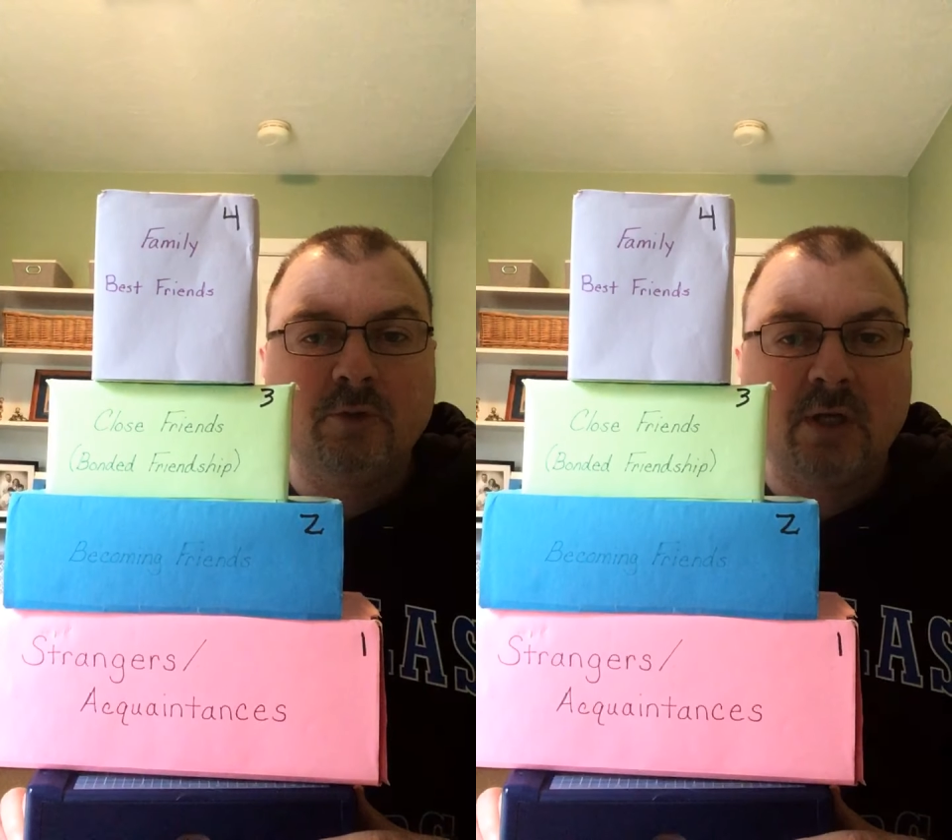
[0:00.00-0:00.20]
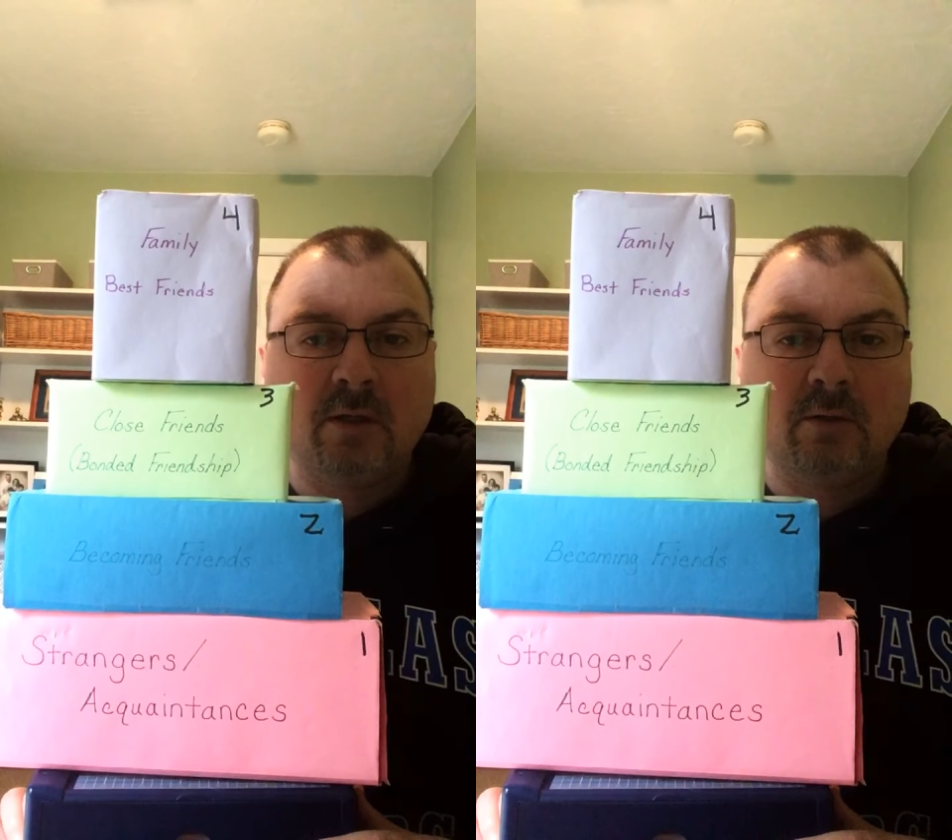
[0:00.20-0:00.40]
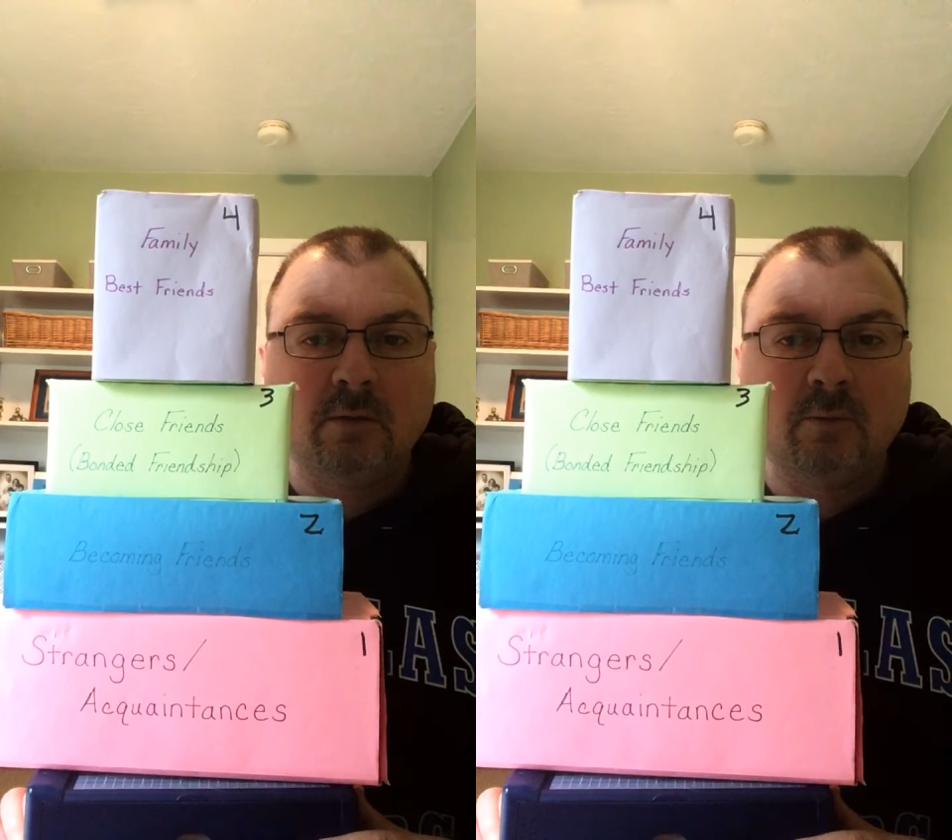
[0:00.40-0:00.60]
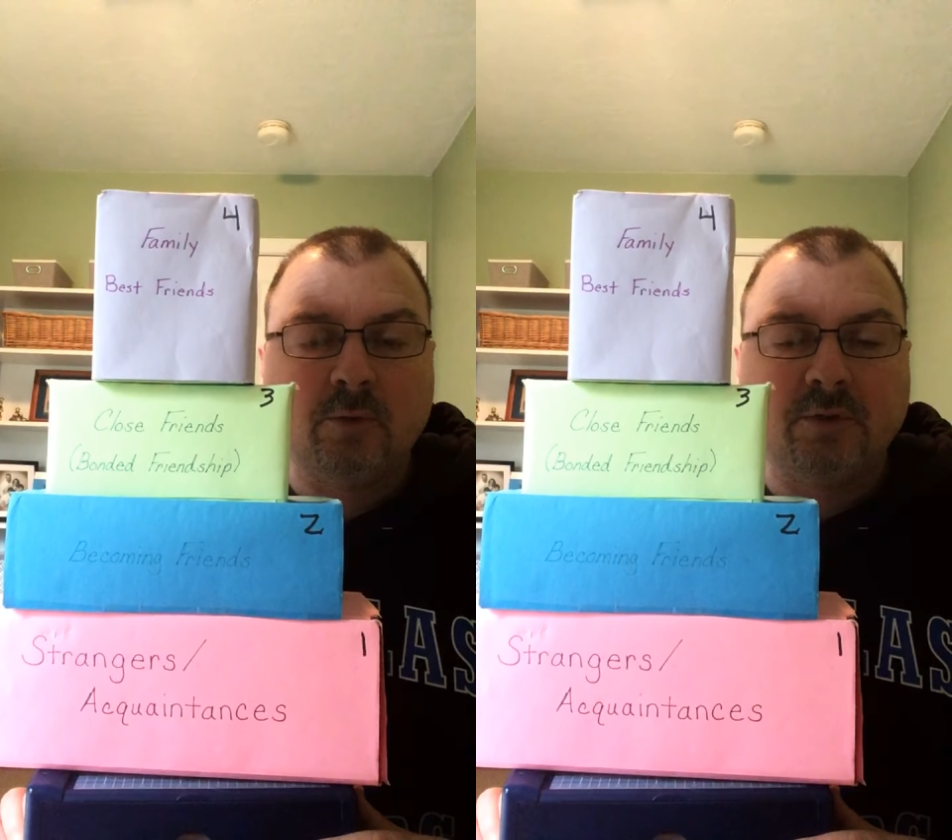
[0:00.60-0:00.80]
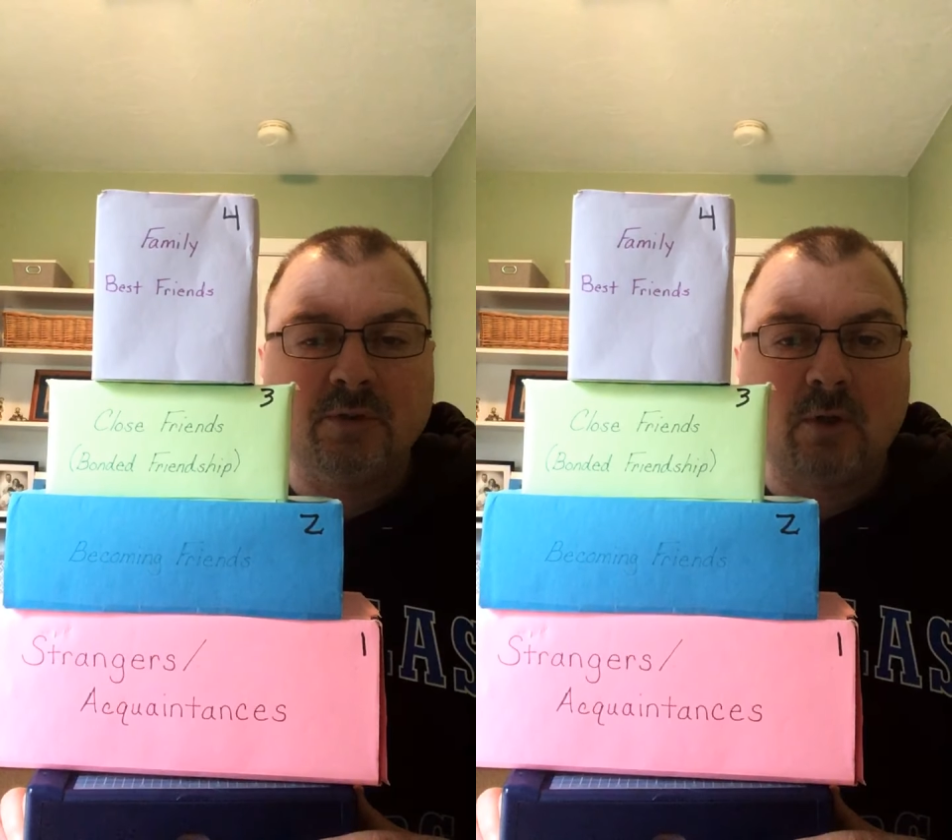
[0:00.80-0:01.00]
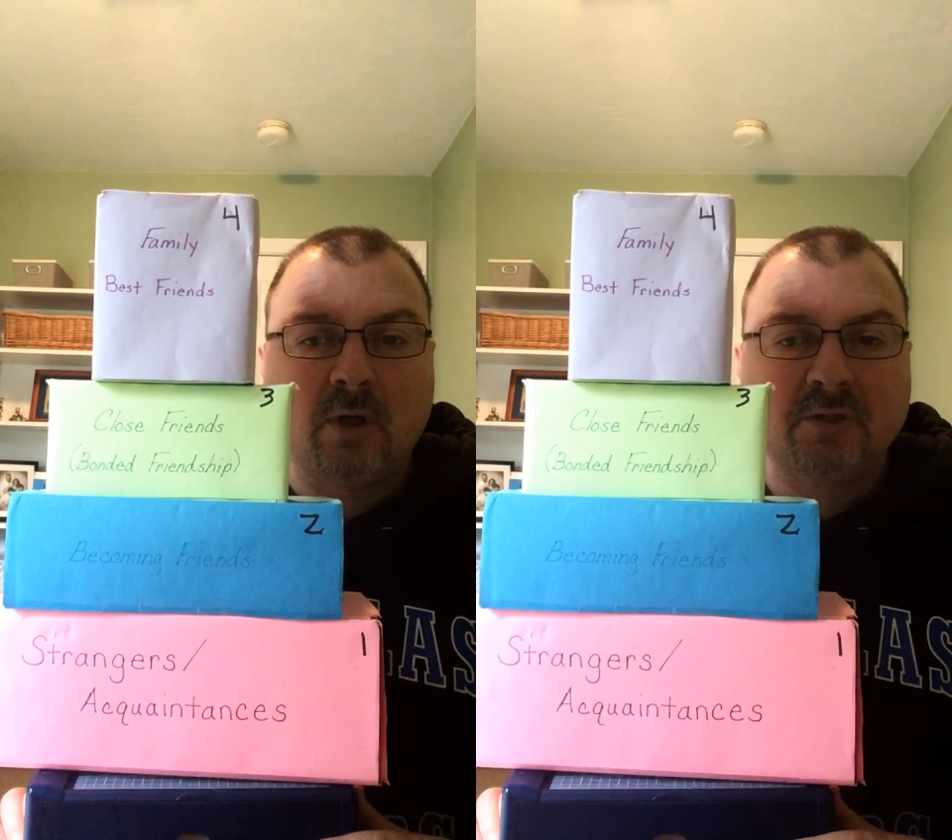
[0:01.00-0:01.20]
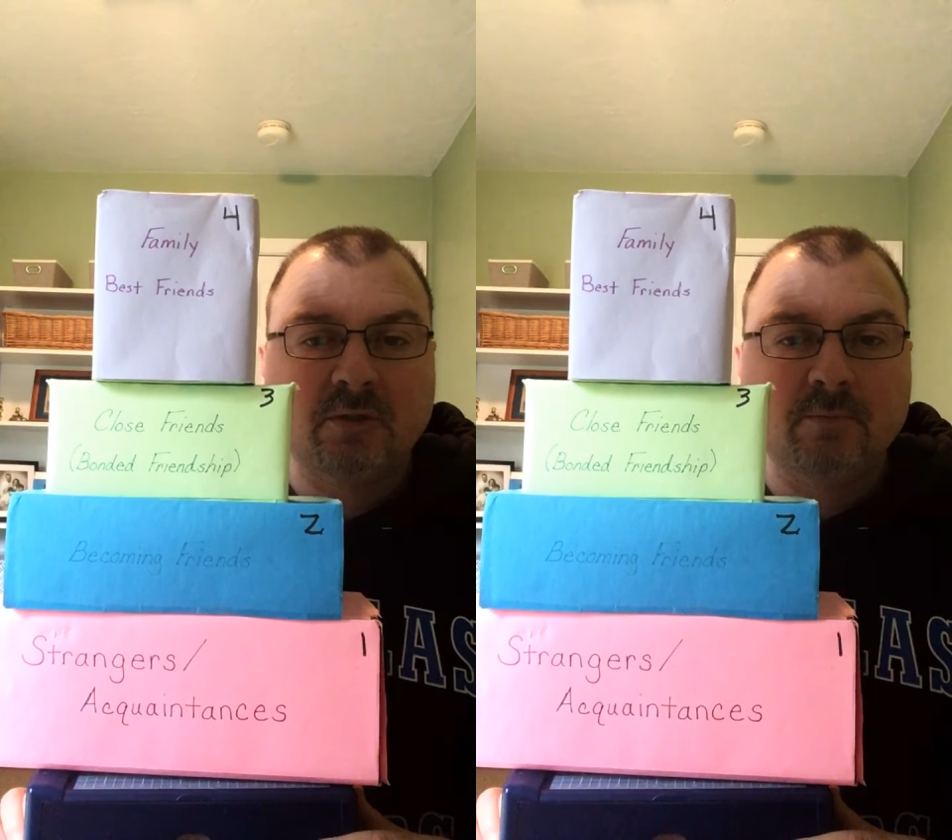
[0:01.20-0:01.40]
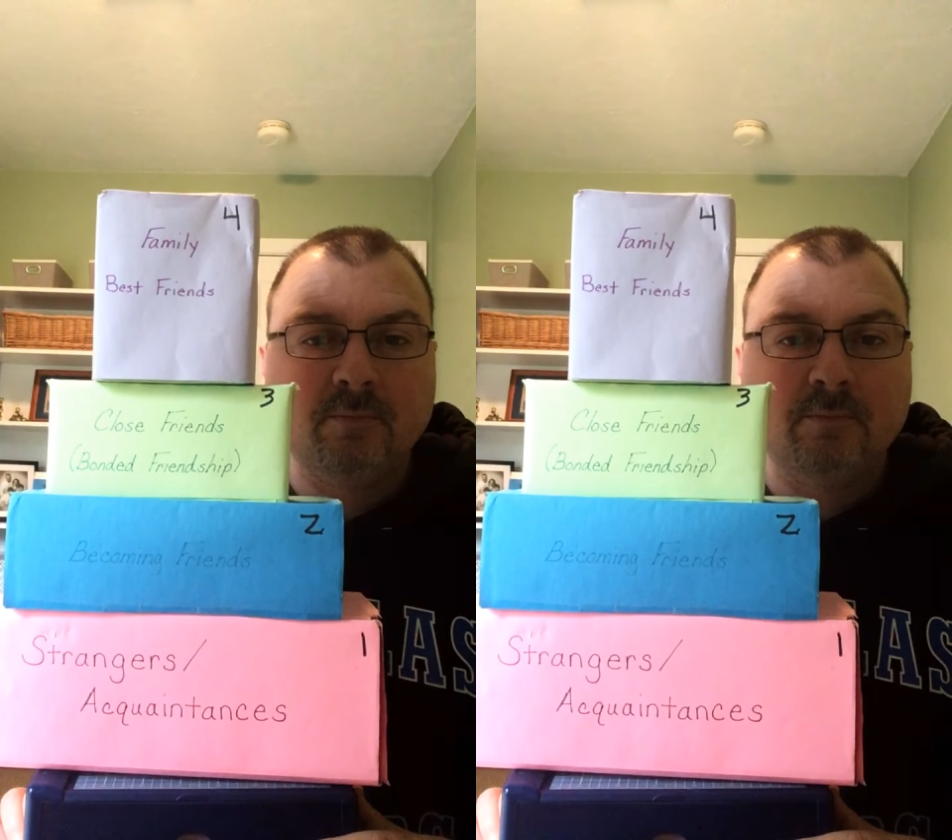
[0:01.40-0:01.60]
channel, which is
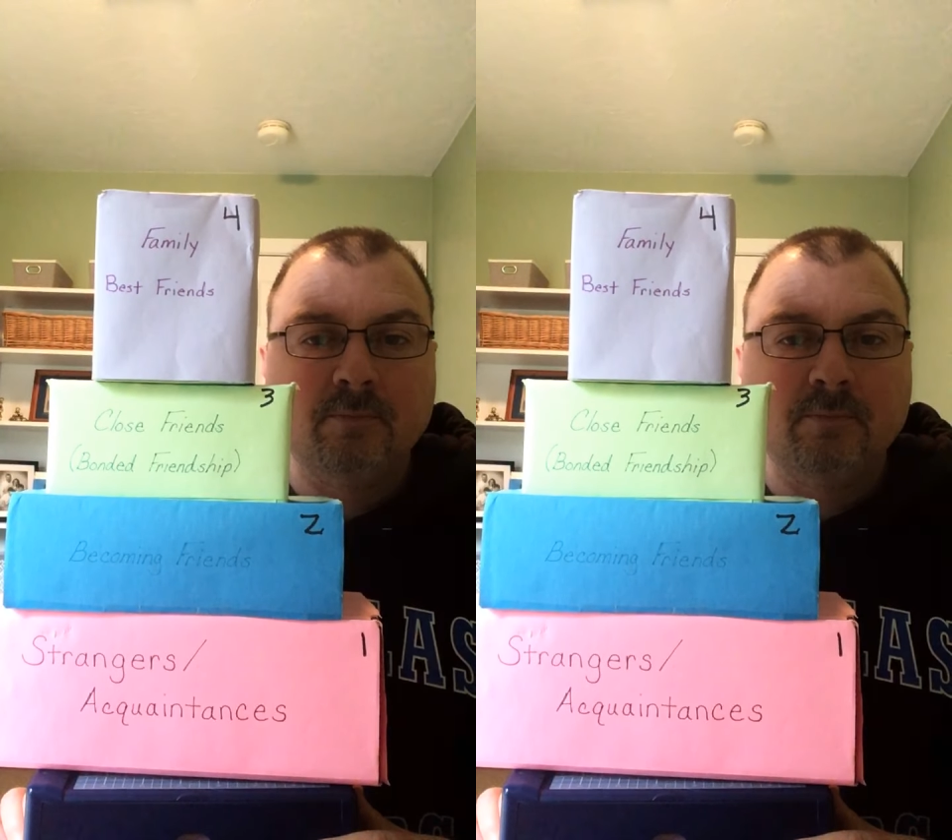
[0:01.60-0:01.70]
awesome.